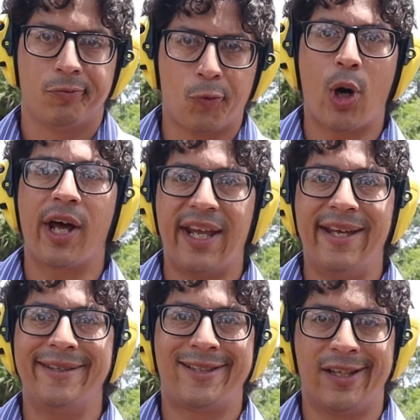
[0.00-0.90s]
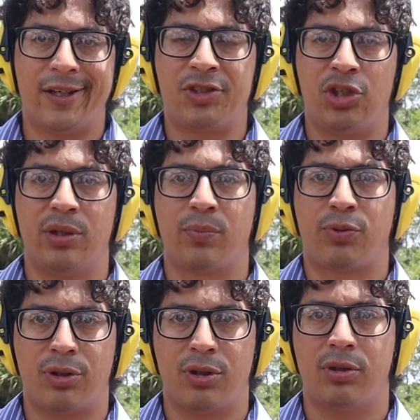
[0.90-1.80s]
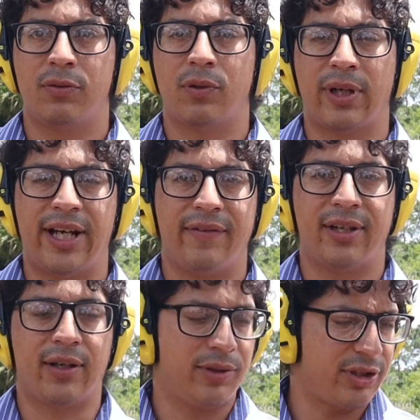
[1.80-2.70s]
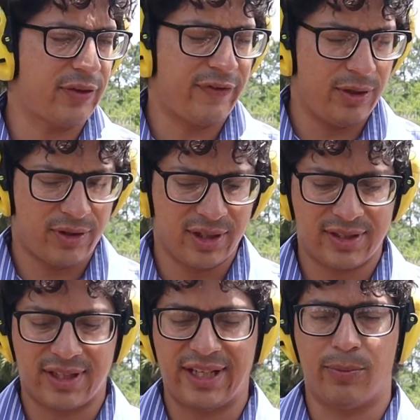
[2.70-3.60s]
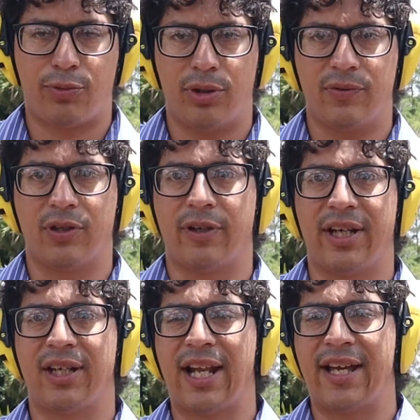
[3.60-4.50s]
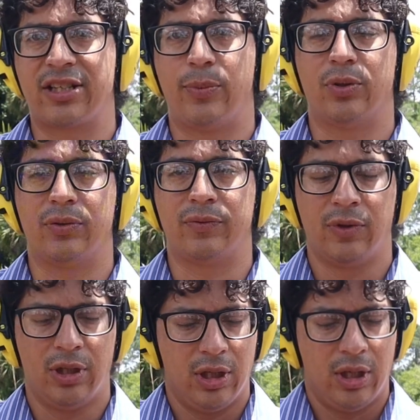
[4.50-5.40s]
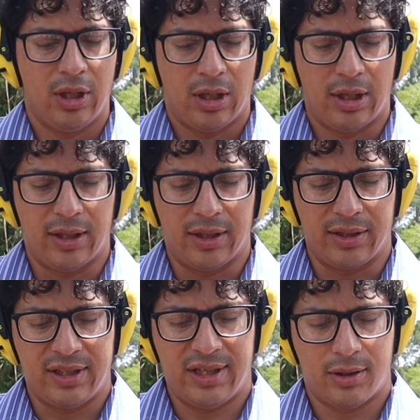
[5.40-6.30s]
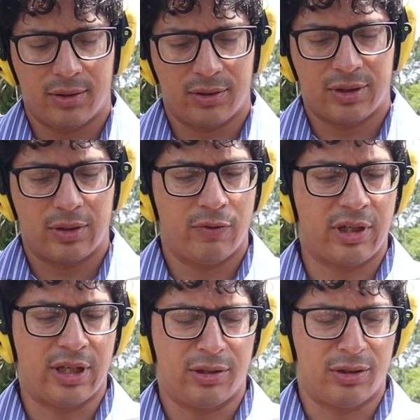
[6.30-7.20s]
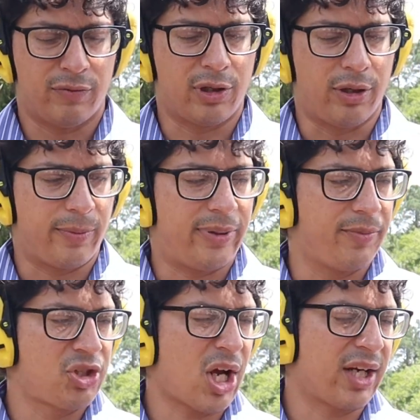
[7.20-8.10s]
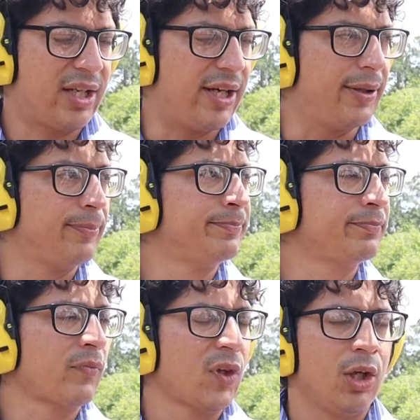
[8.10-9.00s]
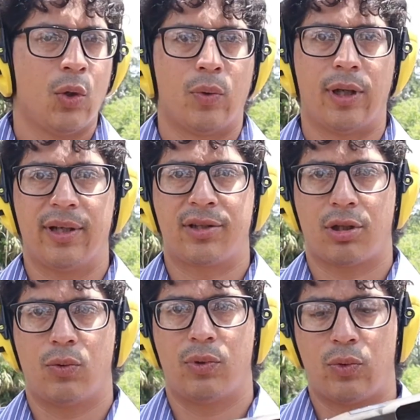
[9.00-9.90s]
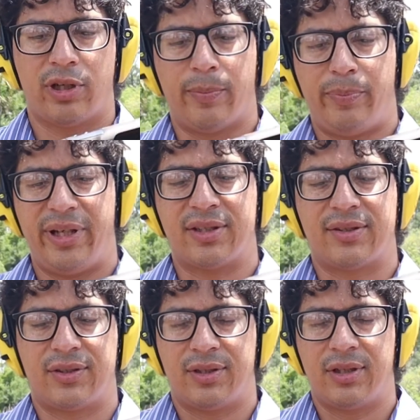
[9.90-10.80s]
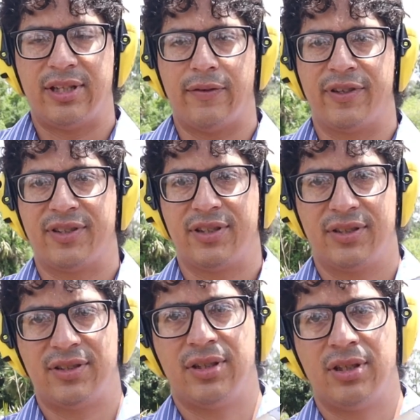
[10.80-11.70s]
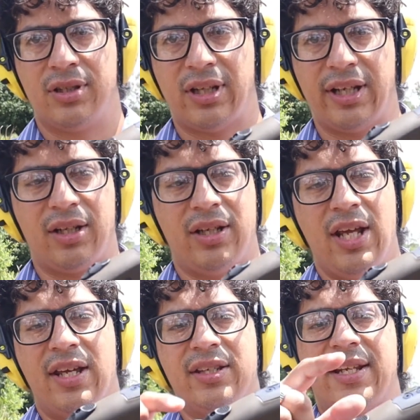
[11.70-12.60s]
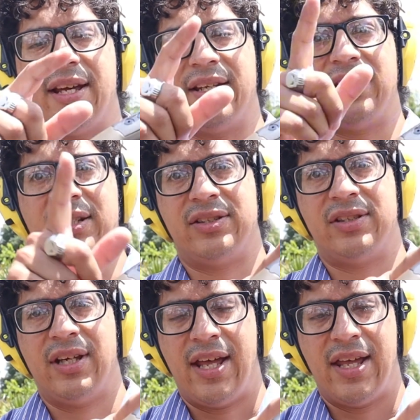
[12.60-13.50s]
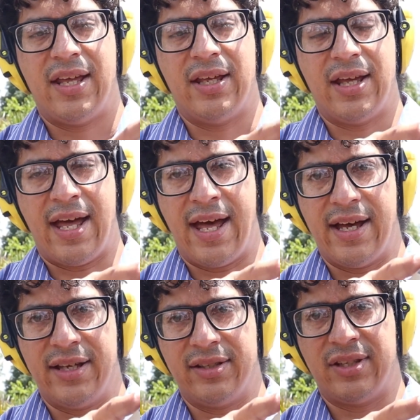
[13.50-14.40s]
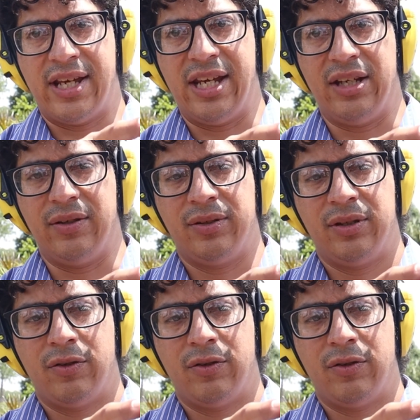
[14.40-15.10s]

what is there to improve or what have you not? Well, there's a few things that they improved alright in the last couple years regarding a pump shotgun. Well, let's start with one of the biggest differences lately is that this has a